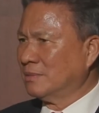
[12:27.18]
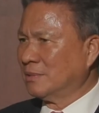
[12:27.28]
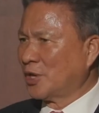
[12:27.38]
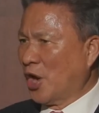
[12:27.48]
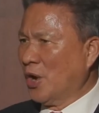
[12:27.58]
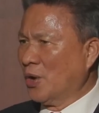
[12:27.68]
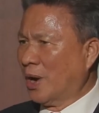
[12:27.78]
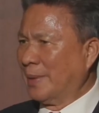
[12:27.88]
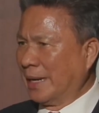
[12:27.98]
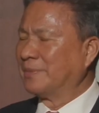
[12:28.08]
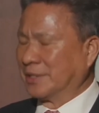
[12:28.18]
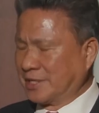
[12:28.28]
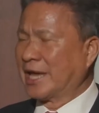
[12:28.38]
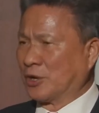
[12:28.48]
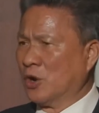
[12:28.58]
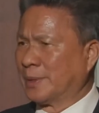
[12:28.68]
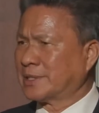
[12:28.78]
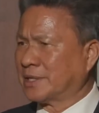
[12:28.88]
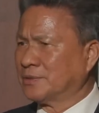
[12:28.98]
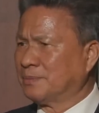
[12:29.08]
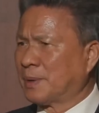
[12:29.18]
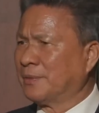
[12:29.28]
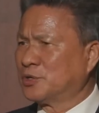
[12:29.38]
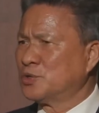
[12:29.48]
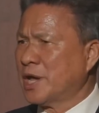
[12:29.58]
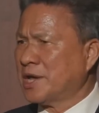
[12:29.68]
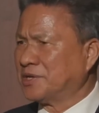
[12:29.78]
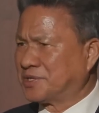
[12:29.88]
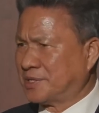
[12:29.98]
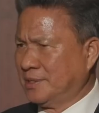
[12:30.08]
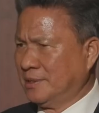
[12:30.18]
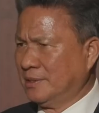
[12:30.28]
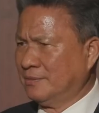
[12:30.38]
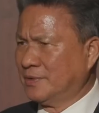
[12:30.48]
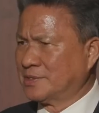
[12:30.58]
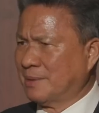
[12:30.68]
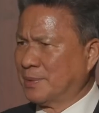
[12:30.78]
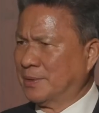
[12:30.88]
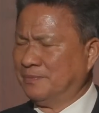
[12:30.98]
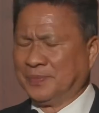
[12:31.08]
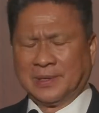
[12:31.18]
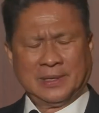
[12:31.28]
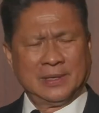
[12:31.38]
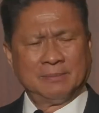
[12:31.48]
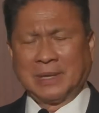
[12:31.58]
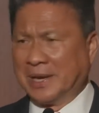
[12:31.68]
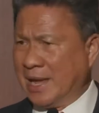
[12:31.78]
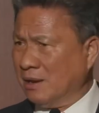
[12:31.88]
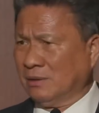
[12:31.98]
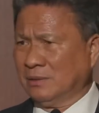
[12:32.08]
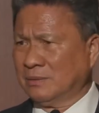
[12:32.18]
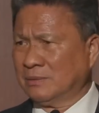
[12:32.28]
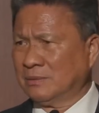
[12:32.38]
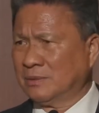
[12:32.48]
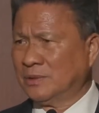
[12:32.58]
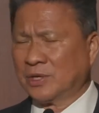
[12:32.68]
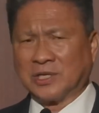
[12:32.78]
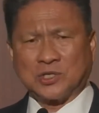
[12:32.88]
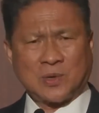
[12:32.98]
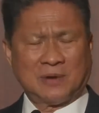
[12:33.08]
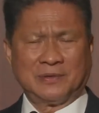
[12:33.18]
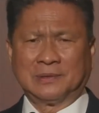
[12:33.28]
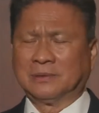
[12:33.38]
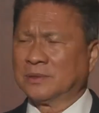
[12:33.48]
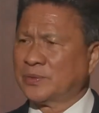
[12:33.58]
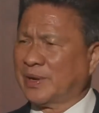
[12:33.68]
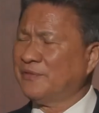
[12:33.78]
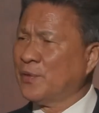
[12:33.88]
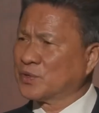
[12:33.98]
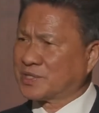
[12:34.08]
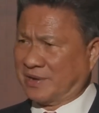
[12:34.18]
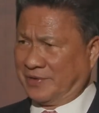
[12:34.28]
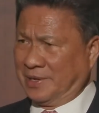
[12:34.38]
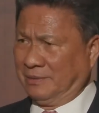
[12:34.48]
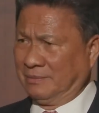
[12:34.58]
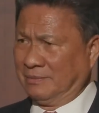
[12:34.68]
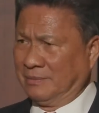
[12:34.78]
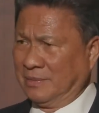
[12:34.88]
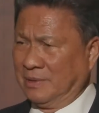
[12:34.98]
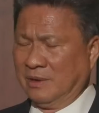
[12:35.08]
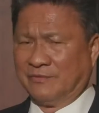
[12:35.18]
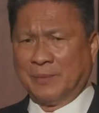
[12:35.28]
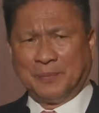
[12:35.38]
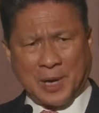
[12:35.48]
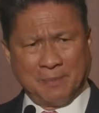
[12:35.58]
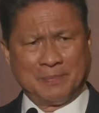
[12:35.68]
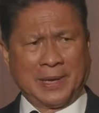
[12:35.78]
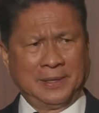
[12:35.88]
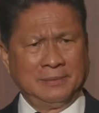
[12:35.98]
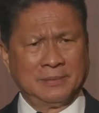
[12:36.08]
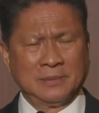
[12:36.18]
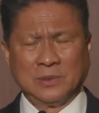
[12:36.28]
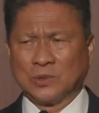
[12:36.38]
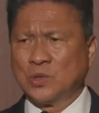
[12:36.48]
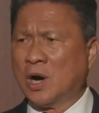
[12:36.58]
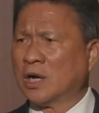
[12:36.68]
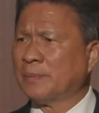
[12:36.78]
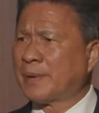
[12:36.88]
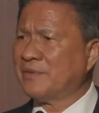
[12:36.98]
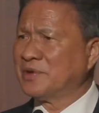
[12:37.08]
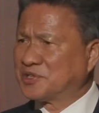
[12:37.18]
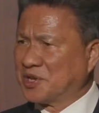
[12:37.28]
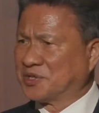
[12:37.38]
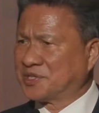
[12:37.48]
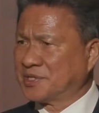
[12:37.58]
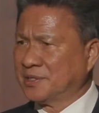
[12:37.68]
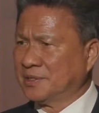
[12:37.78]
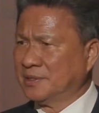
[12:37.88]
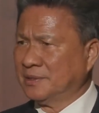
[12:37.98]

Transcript: go. I mean, you can go, but take you probably two days, for example. But now you can travel 24 7 from Phnom Penh to all provinces